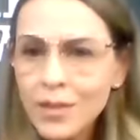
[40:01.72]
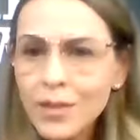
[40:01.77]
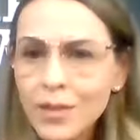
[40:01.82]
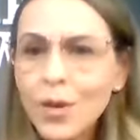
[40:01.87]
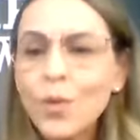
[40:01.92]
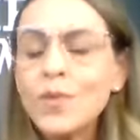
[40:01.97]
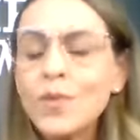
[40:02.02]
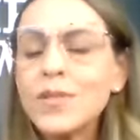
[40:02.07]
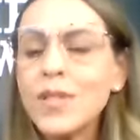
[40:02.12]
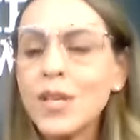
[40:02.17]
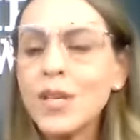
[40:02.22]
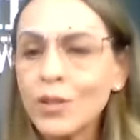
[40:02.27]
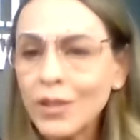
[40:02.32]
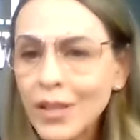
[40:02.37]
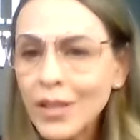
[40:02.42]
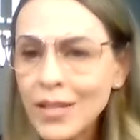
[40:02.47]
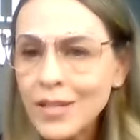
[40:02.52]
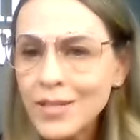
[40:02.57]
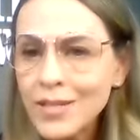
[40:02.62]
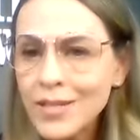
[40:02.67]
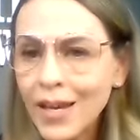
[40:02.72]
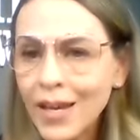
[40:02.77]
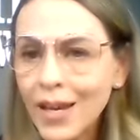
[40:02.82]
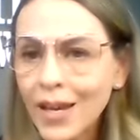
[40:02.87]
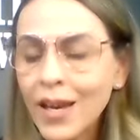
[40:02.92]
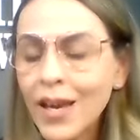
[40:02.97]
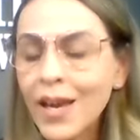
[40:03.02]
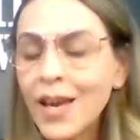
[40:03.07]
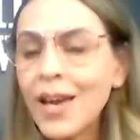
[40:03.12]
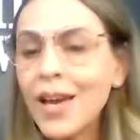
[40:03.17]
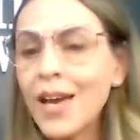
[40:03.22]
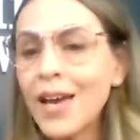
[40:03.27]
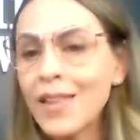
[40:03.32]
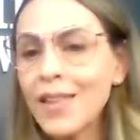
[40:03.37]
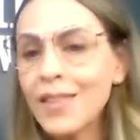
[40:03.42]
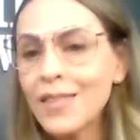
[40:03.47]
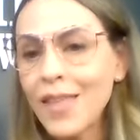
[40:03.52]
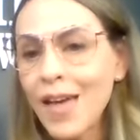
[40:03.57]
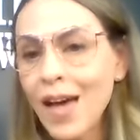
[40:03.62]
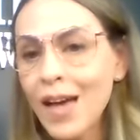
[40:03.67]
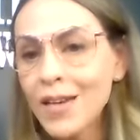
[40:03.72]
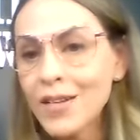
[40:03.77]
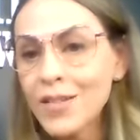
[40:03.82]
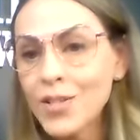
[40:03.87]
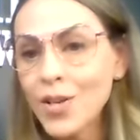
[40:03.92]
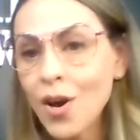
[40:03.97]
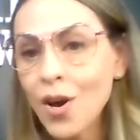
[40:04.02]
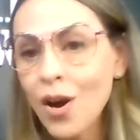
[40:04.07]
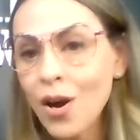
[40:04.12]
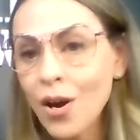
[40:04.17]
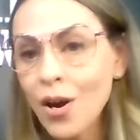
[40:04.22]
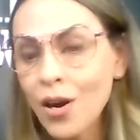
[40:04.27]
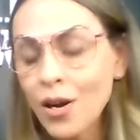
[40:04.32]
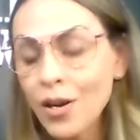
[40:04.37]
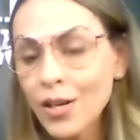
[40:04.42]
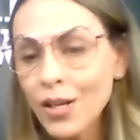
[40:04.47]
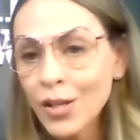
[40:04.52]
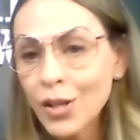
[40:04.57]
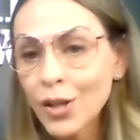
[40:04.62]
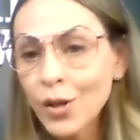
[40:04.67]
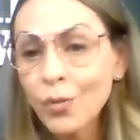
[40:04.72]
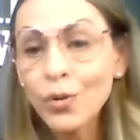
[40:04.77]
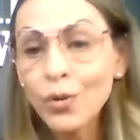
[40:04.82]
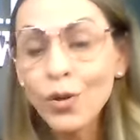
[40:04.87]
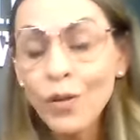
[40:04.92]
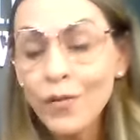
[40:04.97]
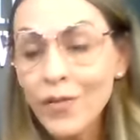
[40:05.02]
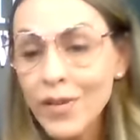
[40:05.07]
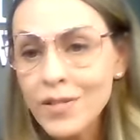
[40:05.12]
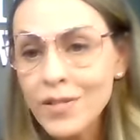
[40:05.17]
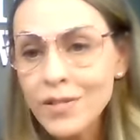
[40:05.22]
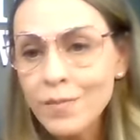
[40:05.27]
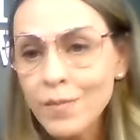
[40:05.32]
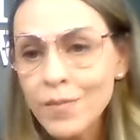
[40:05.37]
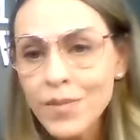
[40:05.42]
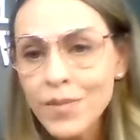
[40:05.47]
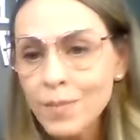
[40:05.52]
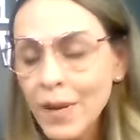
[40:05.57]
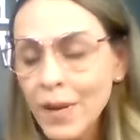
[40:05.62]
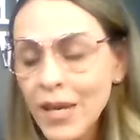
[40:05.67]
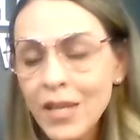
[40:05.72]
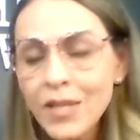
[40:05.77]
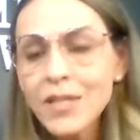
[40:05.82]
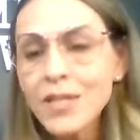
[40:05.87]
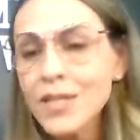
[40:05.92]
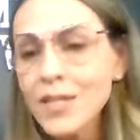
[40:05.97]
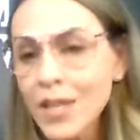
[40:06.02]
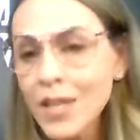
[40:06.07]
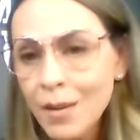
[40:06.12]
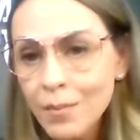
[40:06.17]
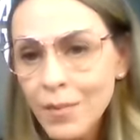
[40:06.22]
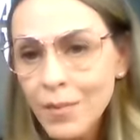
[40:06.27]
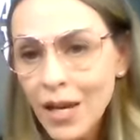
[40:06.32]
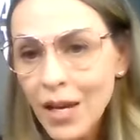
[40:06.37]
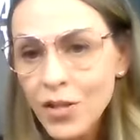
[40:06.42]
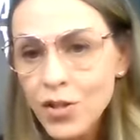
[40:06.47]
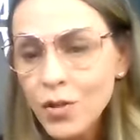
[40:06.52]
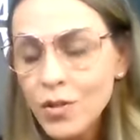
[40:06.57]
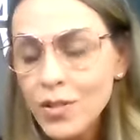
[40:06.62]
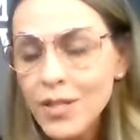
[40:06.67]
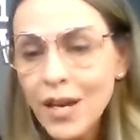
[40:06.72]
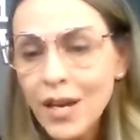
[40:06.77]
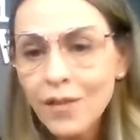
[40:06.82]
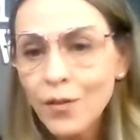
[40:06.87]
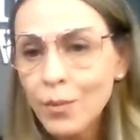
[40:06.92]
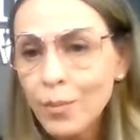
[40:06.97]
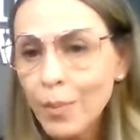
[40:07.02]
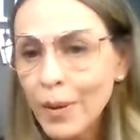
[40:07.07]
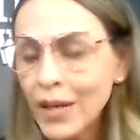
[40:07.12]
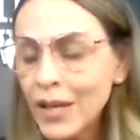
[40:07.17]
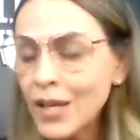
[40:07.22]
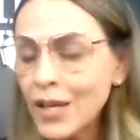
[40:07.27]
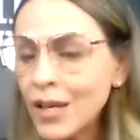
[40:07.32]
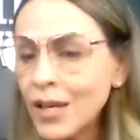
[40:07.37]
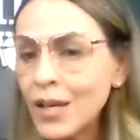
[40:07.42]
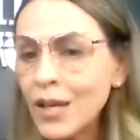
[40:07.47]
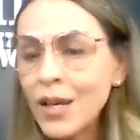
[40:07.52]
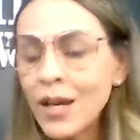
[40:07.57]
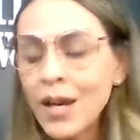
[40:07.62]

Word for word: those that are listening that are, you know, nervous, speaking doesn't come natural to everybody.